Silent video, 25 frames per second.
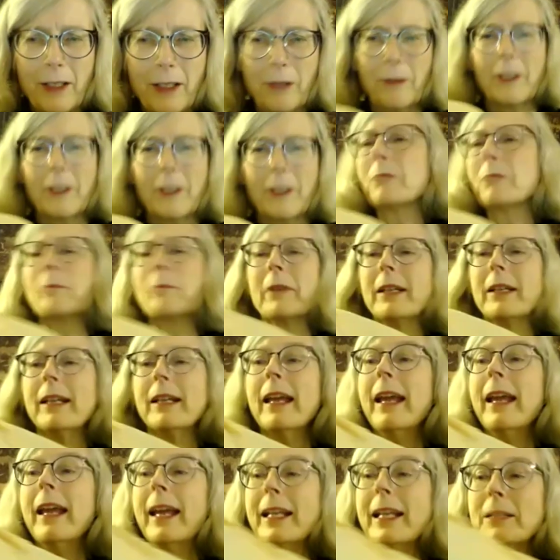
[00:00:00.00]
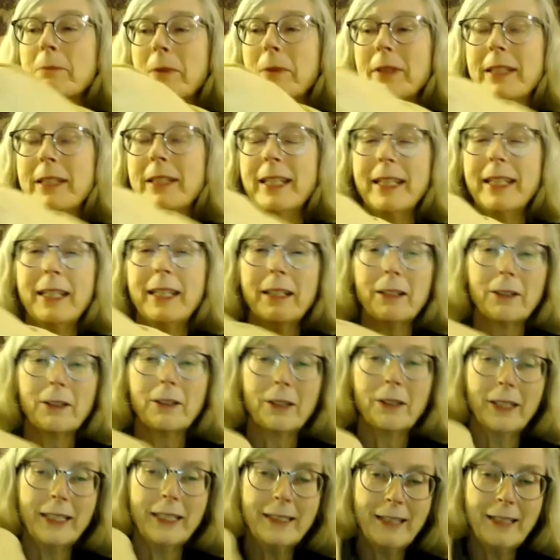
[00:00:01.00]
to us, but it's
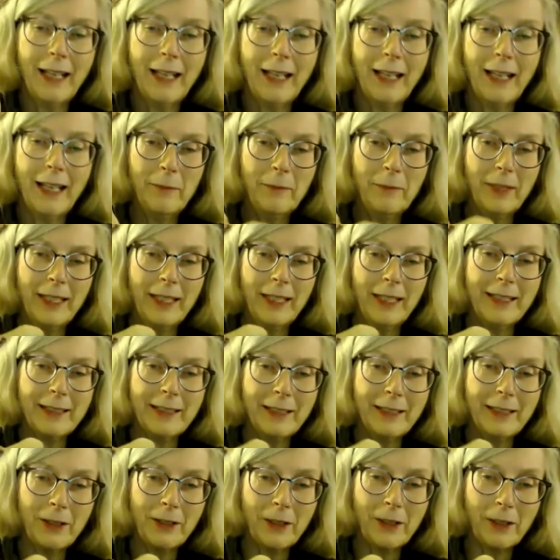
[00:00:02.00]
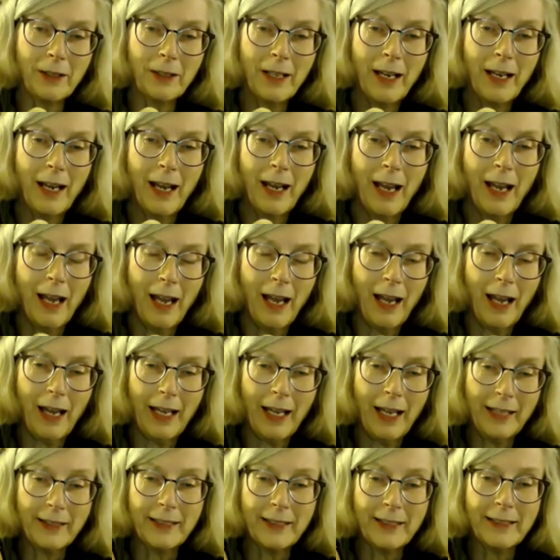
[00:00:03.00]
particularly timely this year uh,
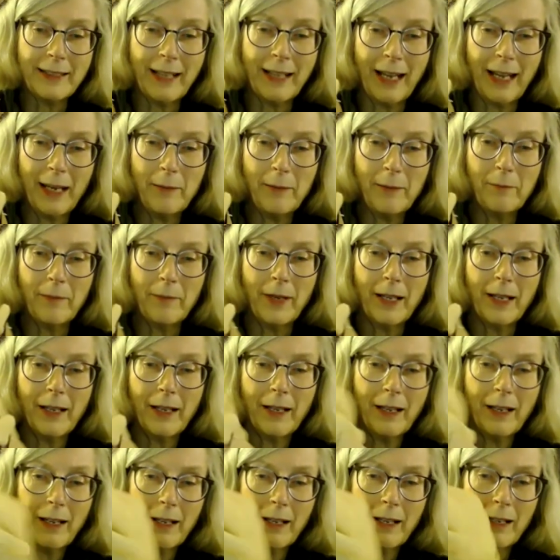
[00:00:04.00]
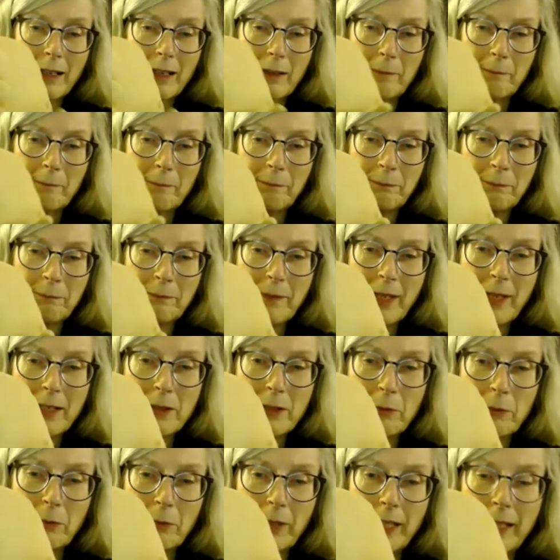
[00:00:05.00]
at this time um,
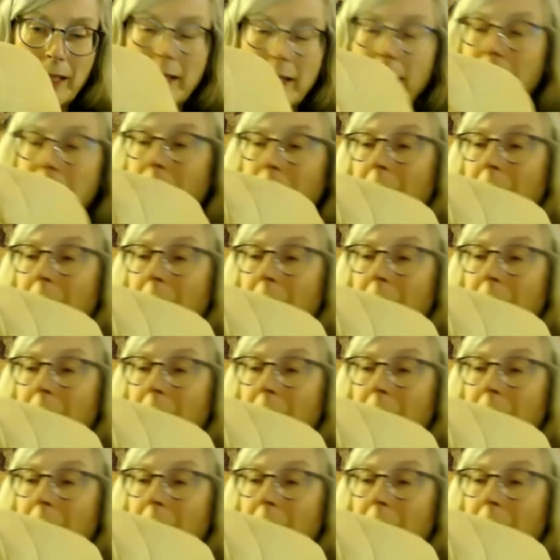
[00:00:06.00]
as we